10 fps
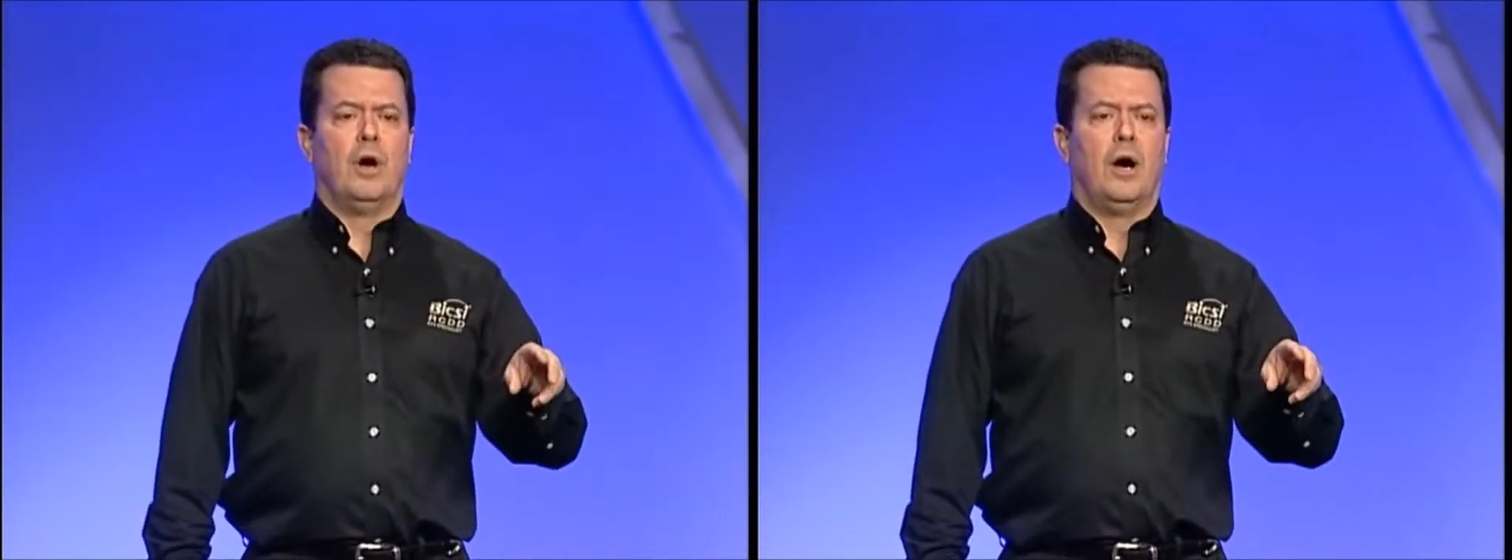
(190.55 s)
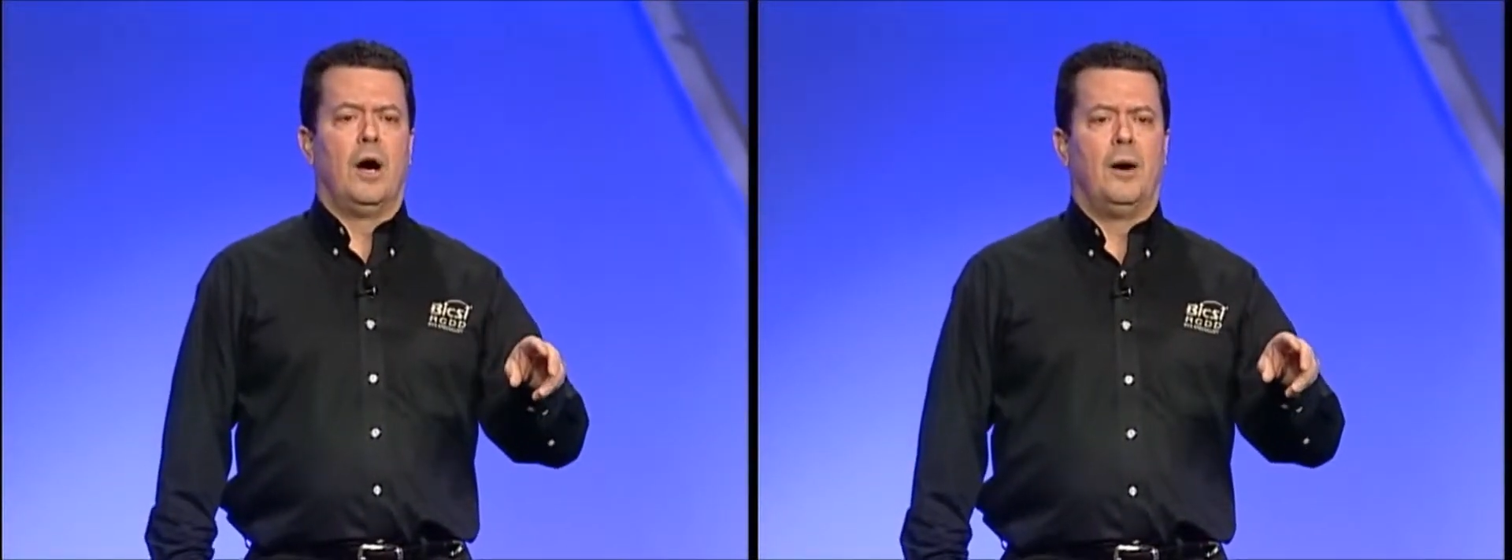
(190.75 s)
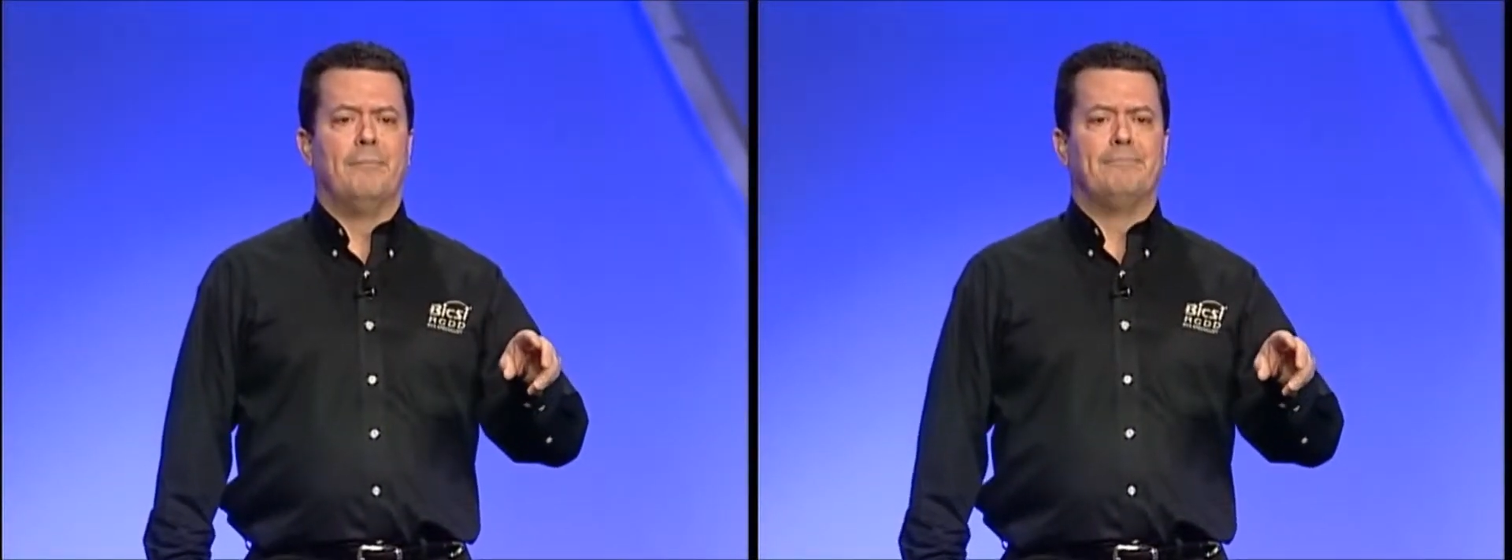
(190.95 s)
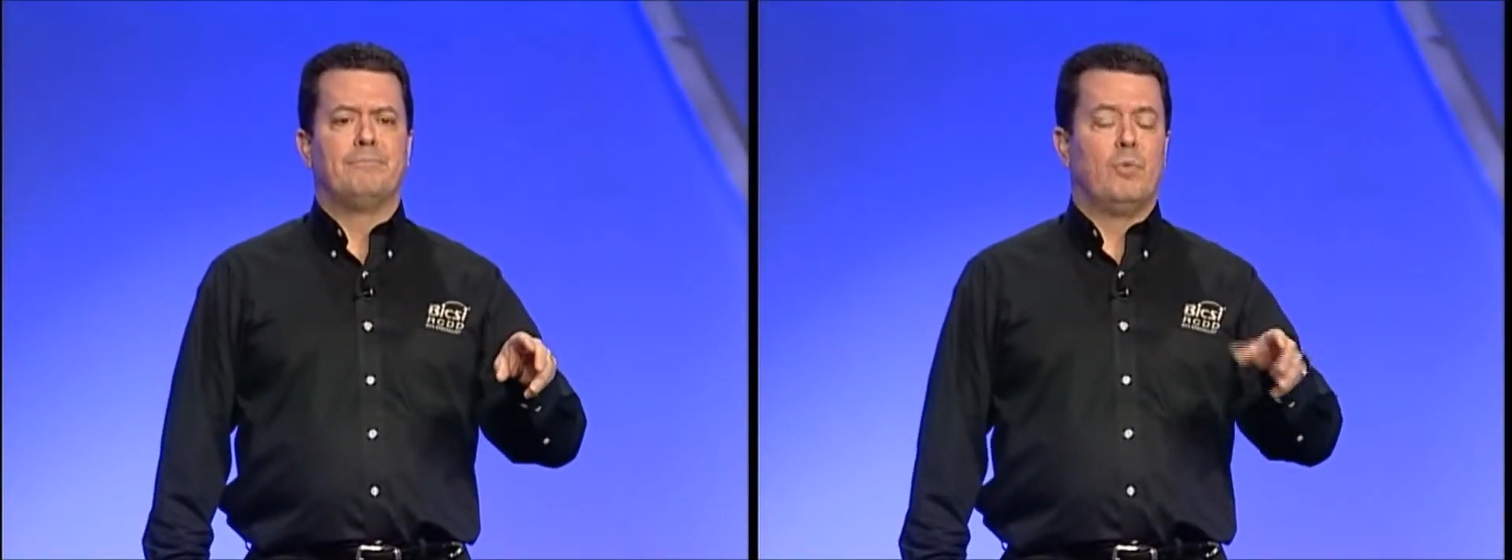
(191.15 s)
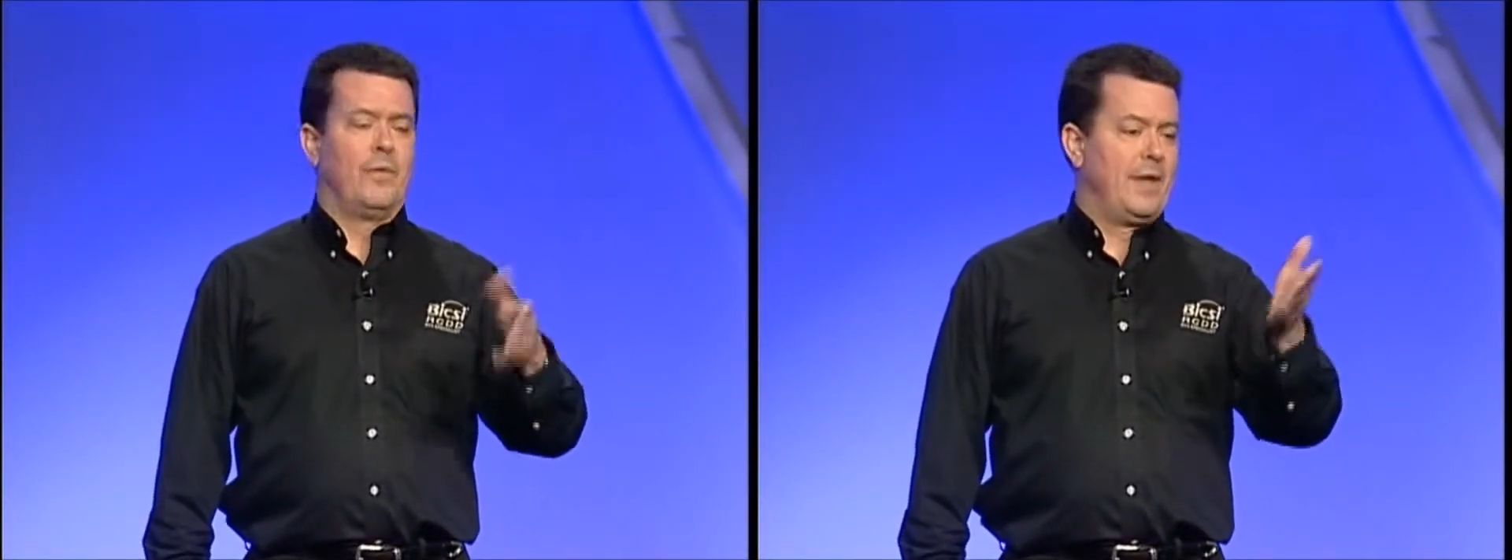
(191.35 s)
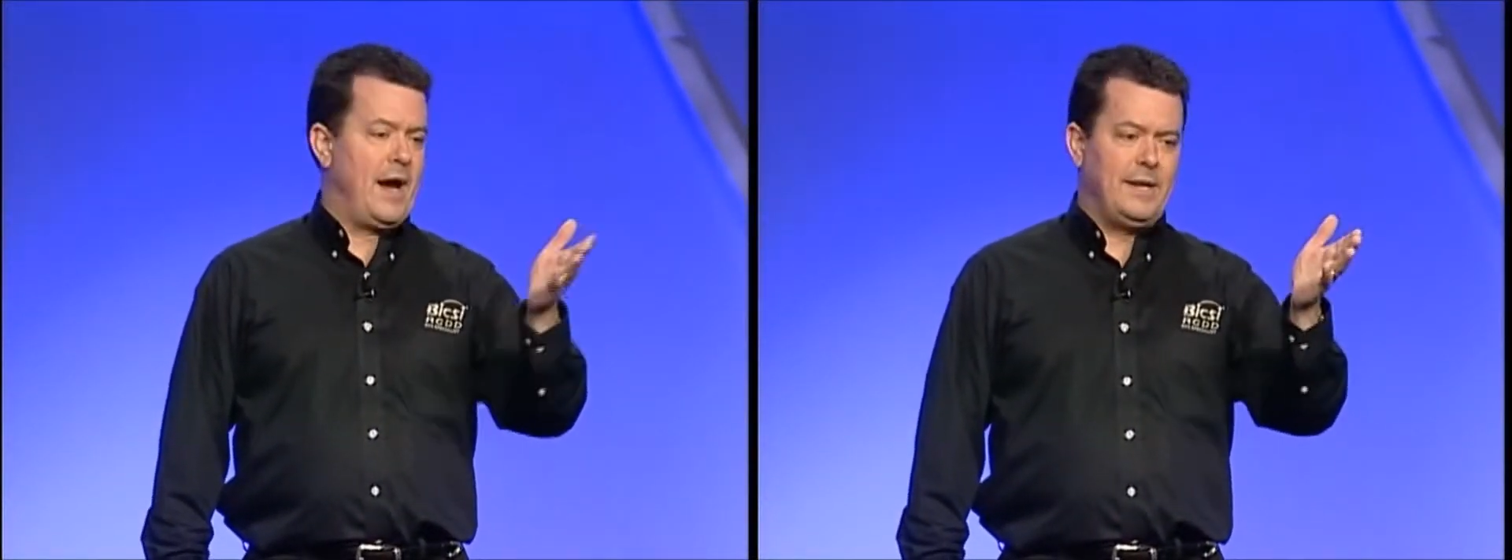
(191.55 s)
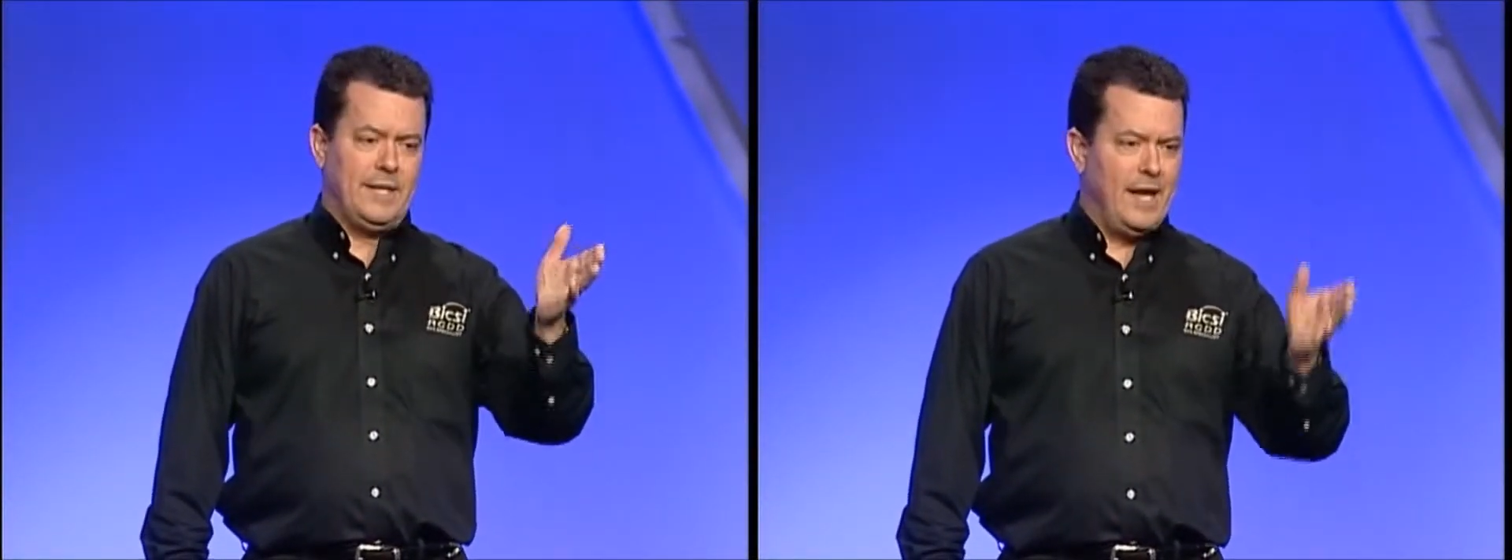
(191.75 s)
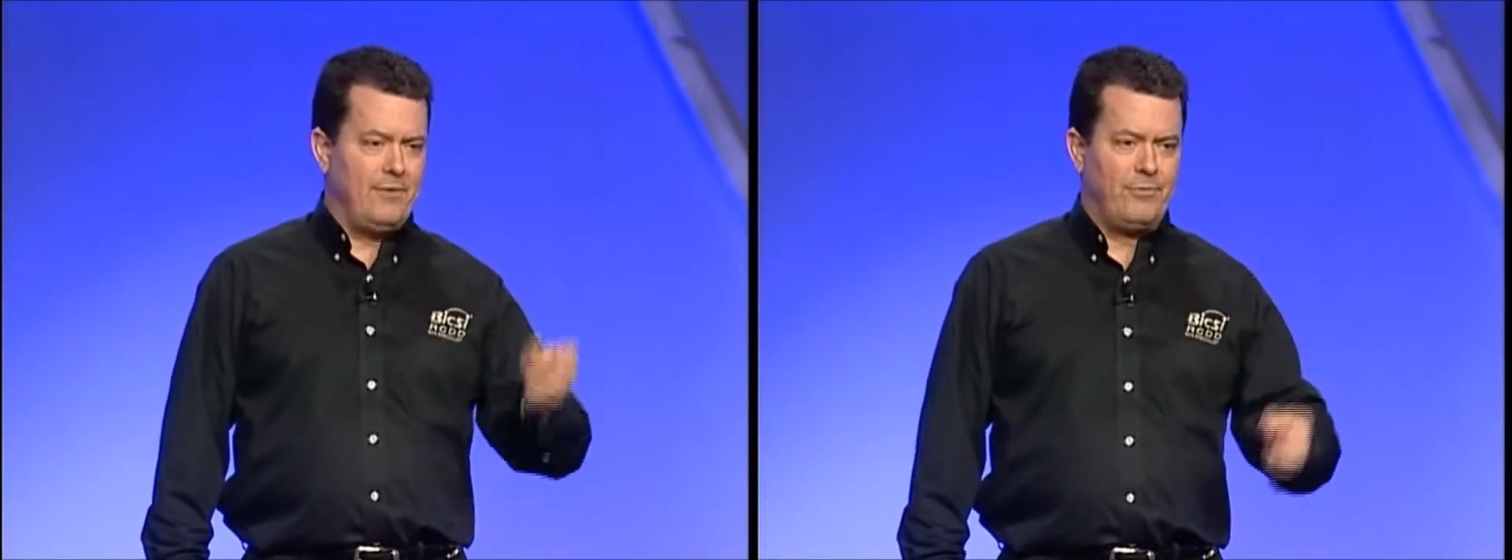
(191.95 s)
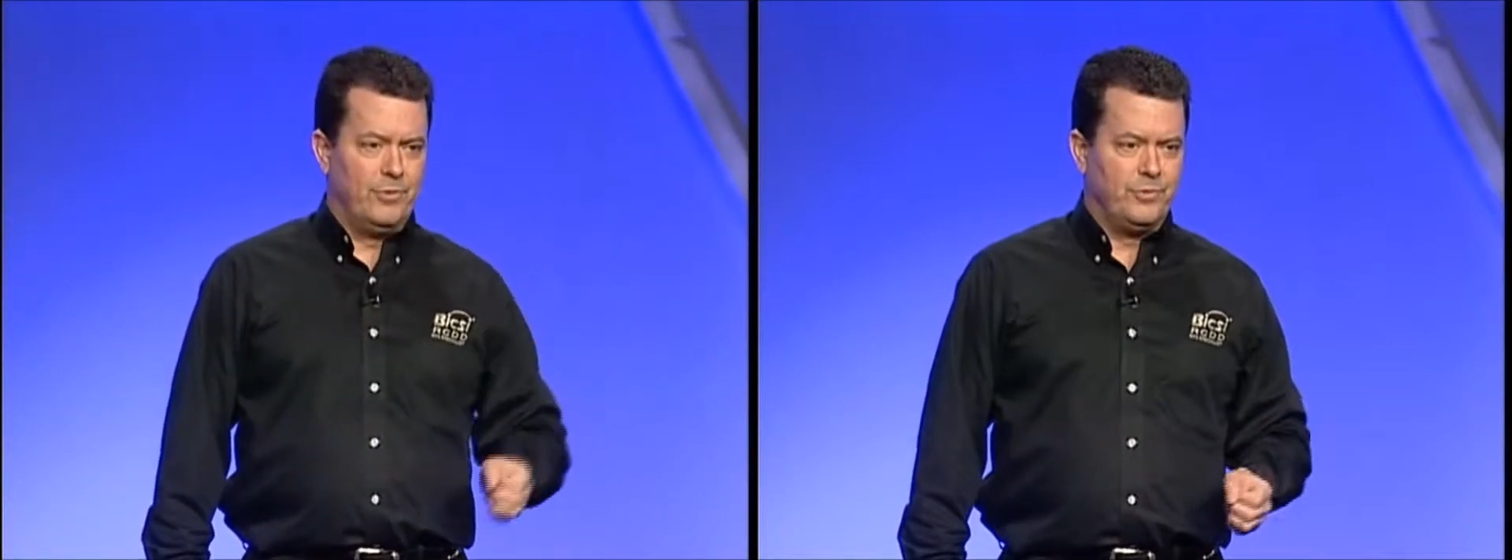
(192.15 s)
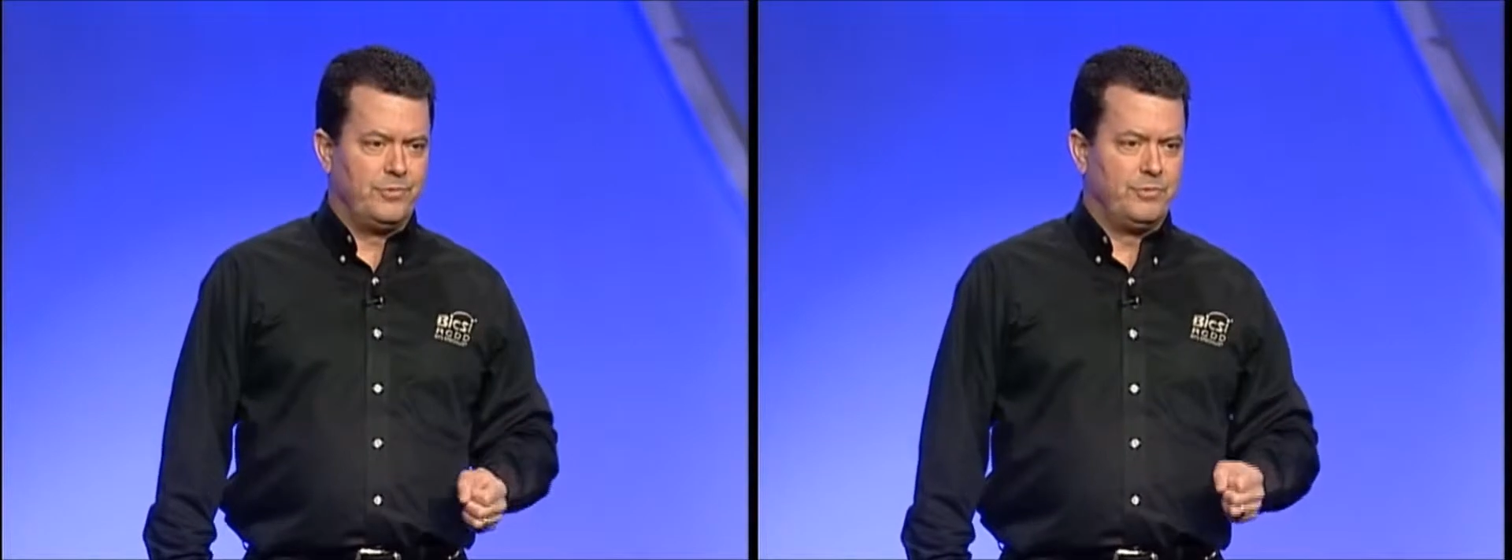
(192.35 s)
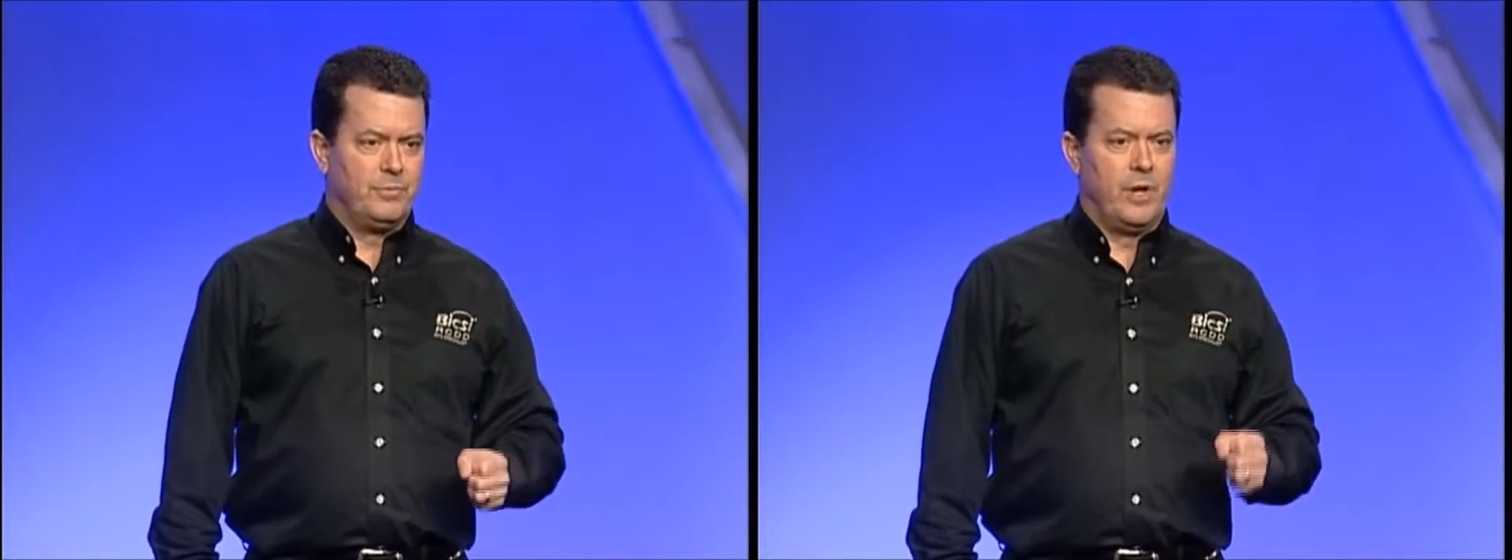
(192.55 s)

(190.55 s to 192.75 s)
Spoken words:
well, the IDF was,